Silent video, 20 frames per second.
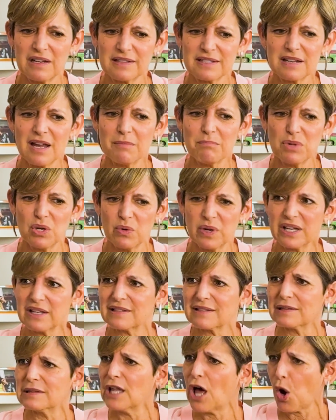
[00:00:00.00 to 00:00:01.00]
It's not mooing,
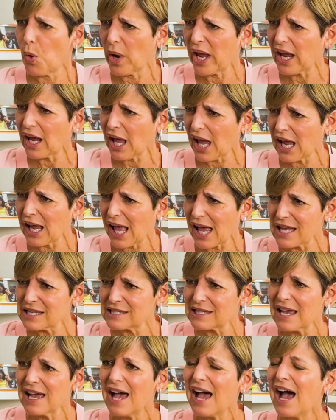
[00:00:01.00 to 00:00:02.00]
it's lowing, I
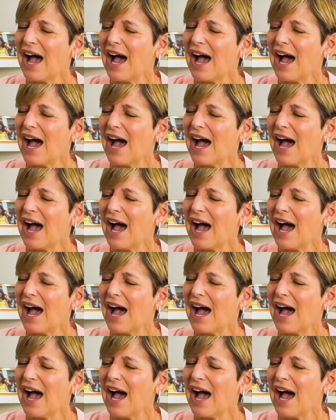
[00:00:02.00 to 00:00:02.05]
guess.